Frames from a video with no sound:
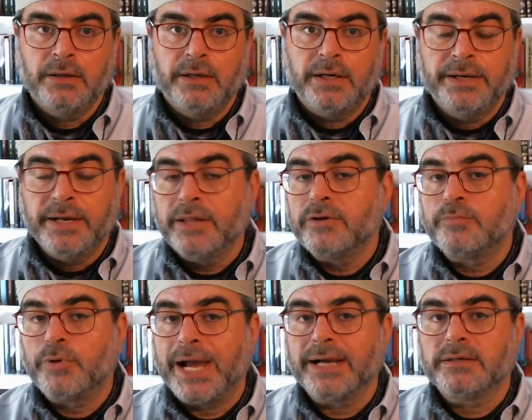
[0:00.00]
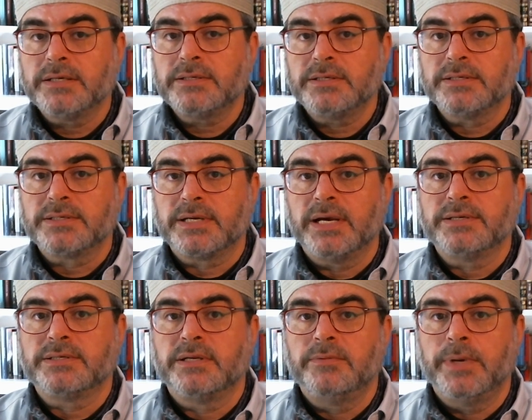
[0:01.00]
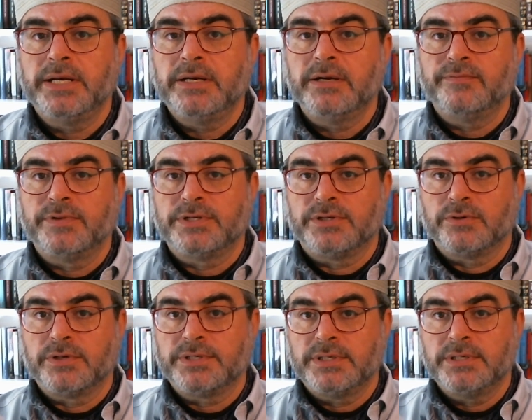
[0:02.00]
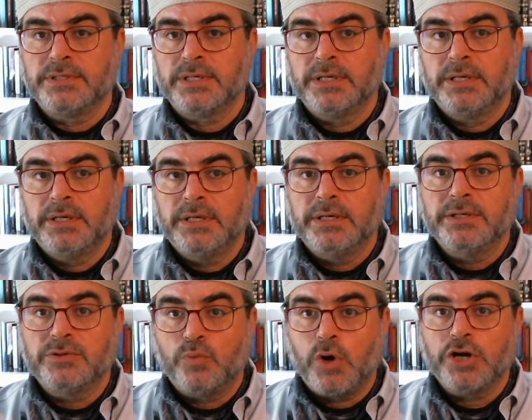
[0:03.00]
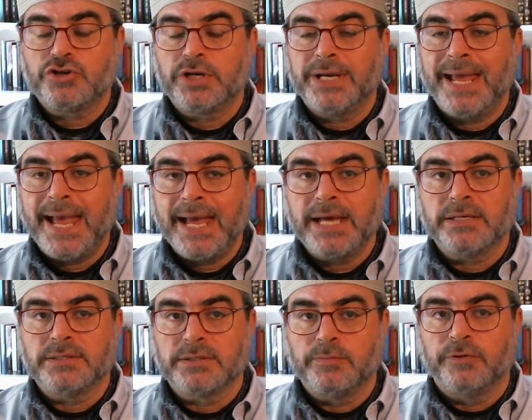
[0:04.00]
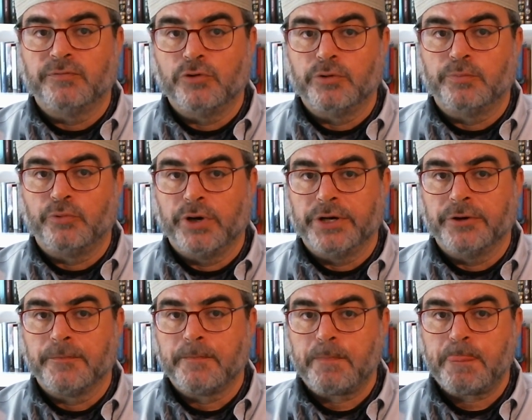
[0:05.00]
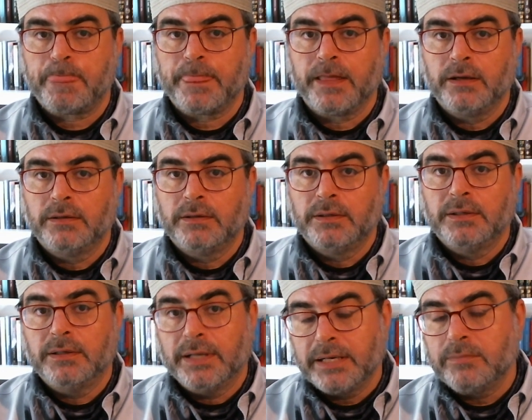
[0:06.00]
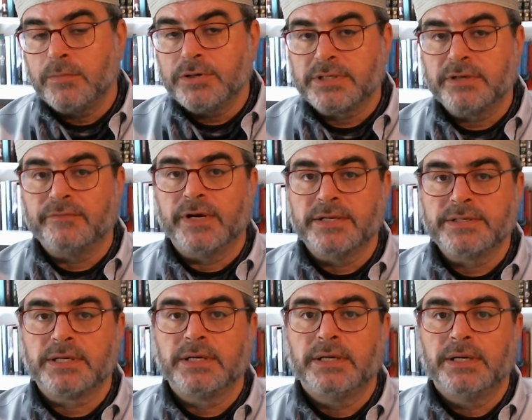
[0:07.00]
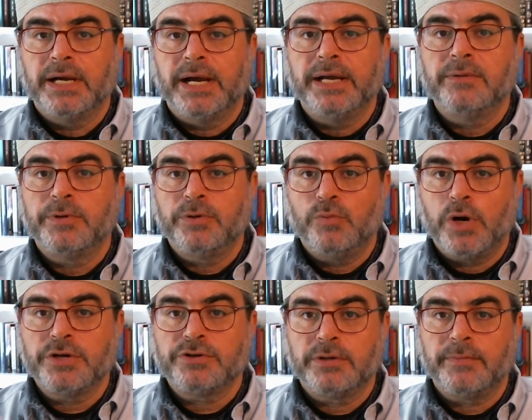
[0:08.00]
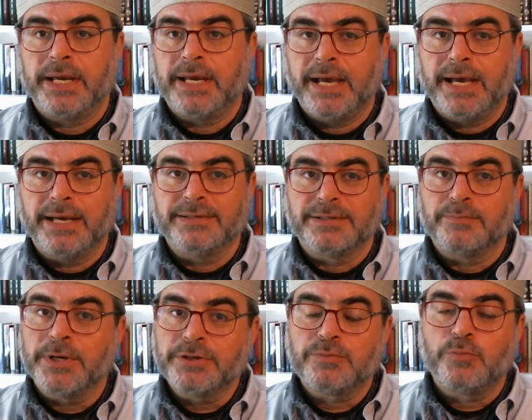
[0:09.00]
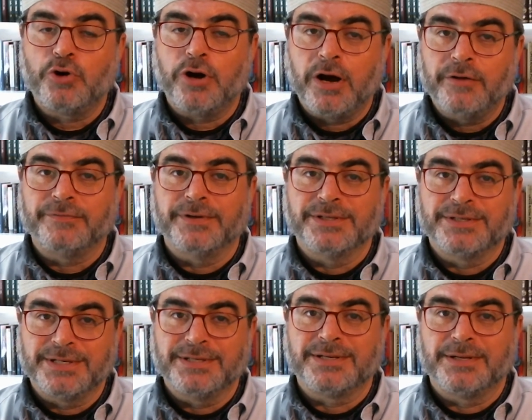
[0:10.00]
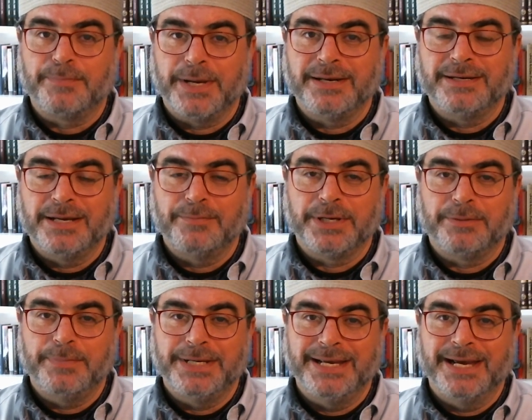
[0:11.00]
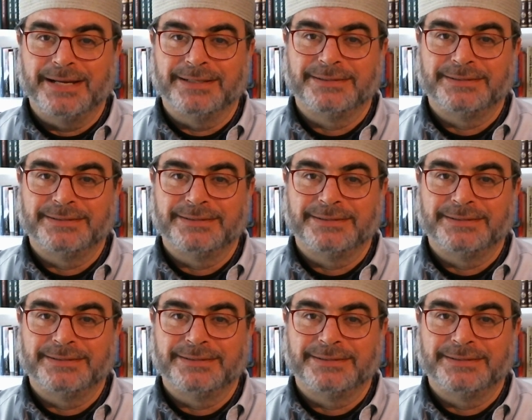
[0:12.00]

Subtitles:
Another practice discussed in many of the sources is washing hands before prayer. Like most of us, I have been washing my hands much more often since the pandemic began,